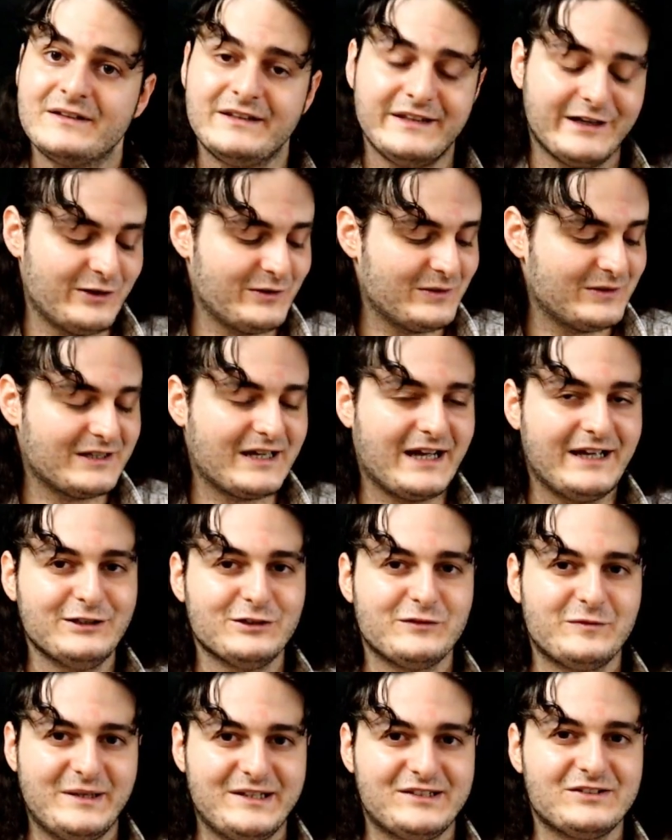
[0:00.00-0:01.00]
Now
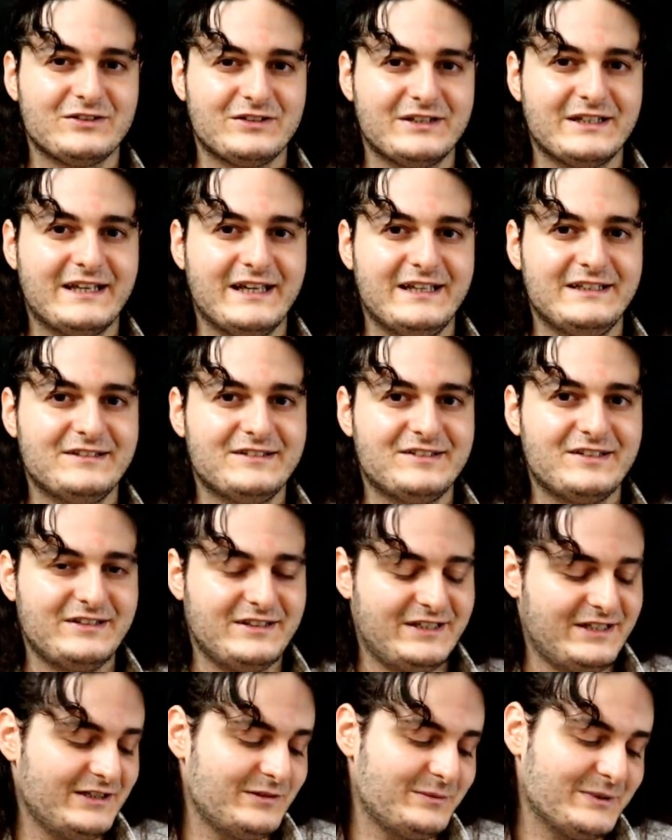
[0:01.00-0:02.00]
kind of based on the cadence
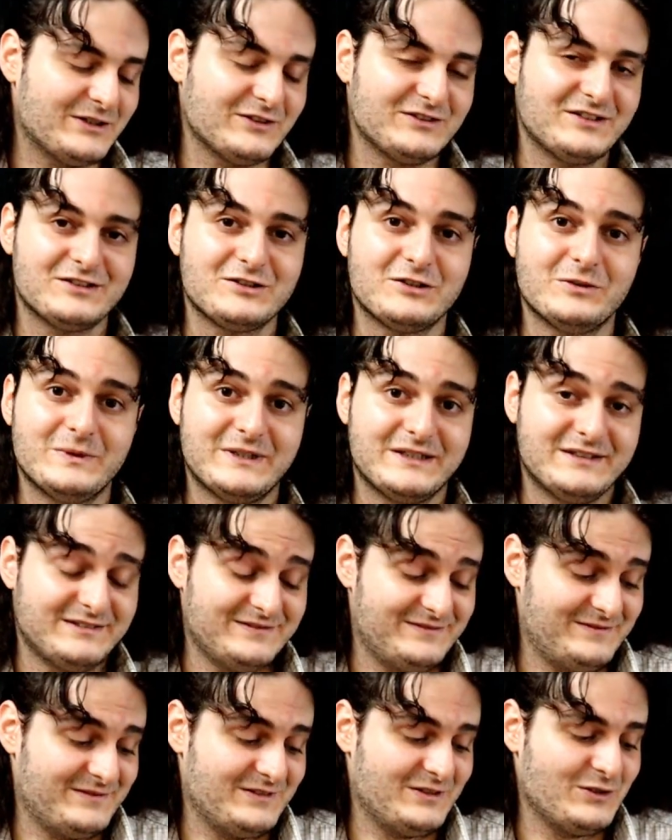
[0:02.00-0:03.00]
here because he's going
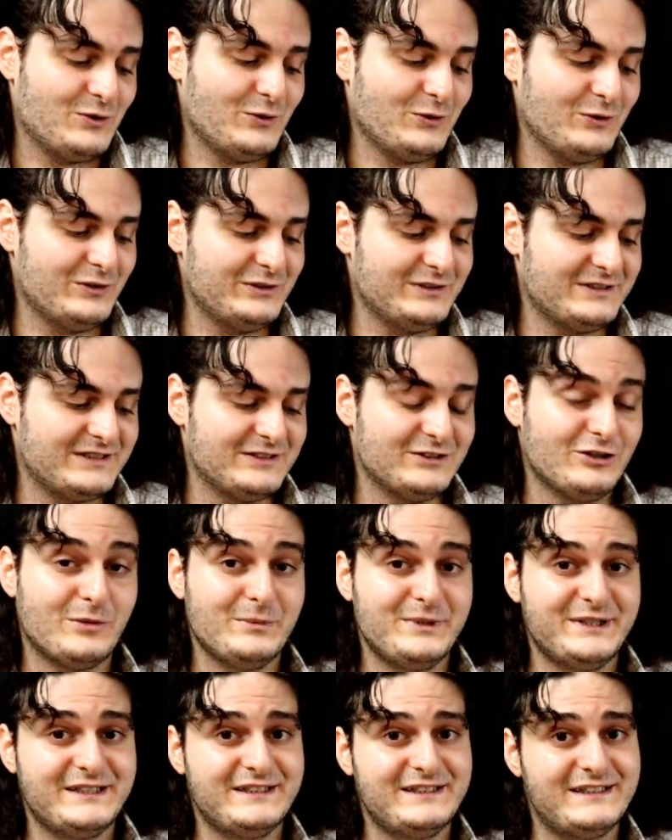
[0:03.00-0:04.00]
chord
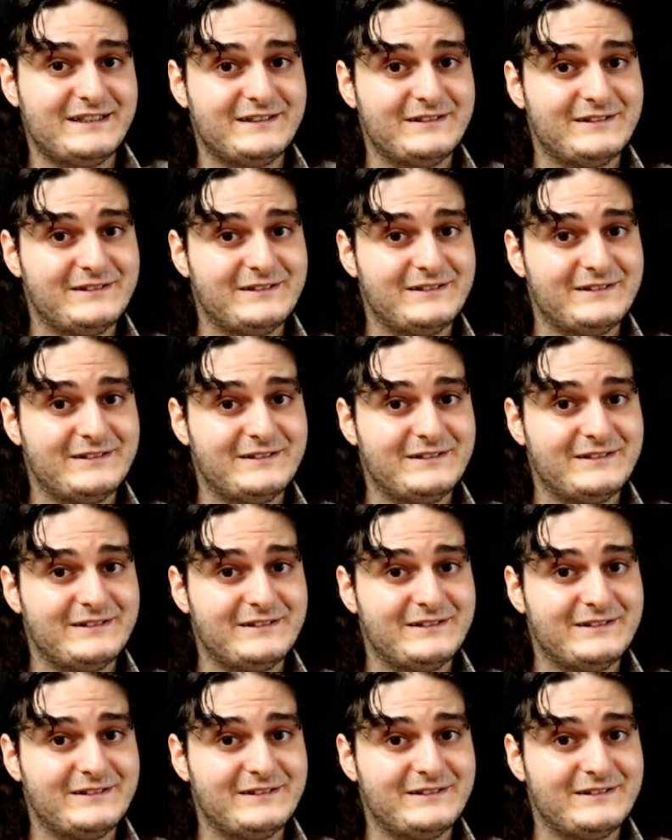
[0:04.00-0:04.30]
dominant.